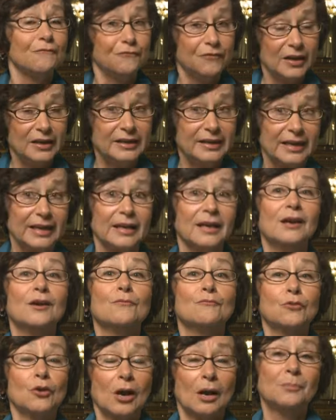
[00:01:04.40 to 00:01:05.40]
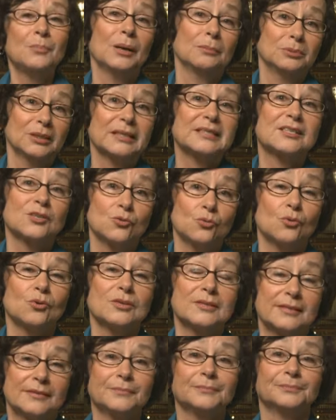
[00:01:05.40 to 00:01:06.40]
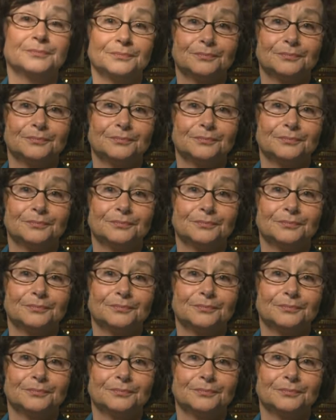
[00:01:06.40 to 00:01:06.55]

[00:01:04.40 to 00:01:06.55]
funding for our public schools.